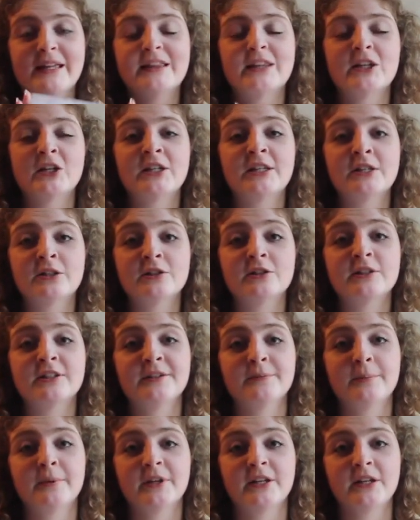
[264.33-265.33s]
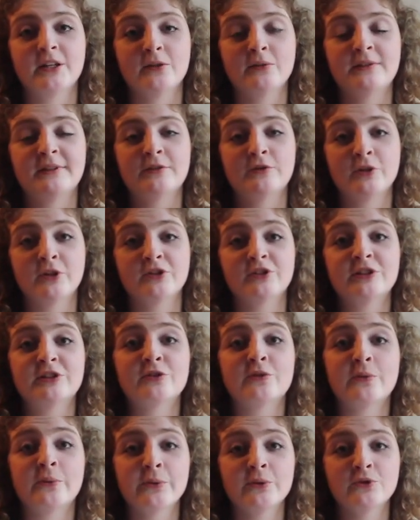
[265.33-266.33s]
These are super cute. Storage is
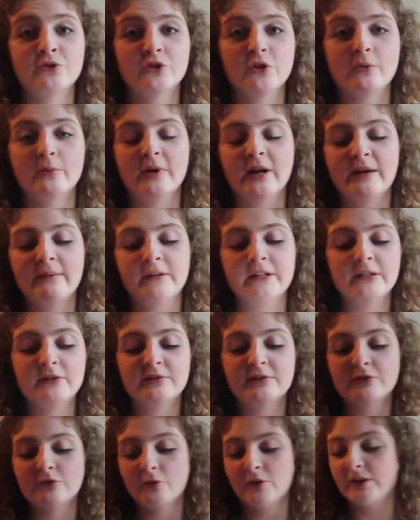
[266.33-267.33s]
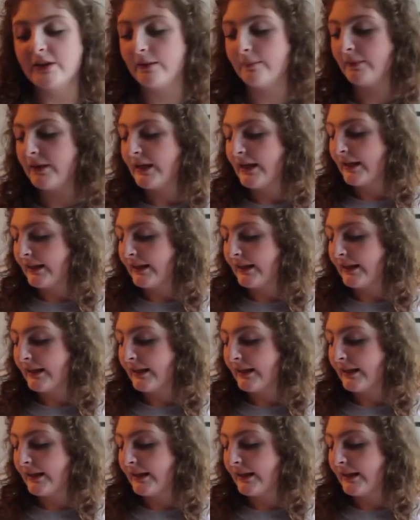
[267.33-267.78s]
crucial wherever you store them.